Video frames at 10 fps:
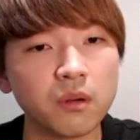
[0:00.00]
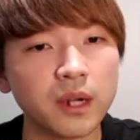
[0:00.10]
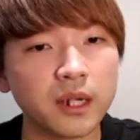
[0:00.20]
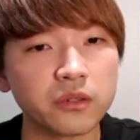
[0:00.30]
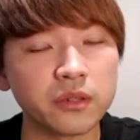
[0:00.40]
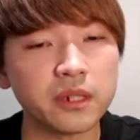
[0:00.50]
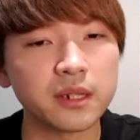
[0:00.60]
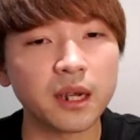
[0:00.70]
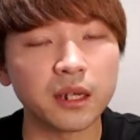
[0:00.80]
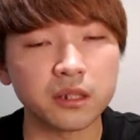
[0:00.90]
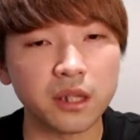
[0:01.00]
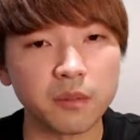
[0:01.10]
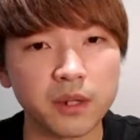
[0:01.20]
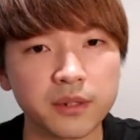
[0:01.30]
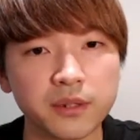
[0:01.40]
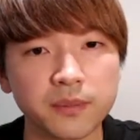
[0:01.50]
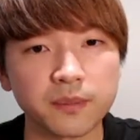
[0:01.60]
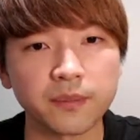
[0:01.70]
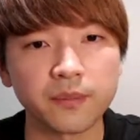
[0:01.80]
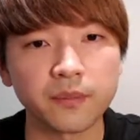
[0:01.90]
from Line
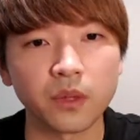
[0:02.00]
participating in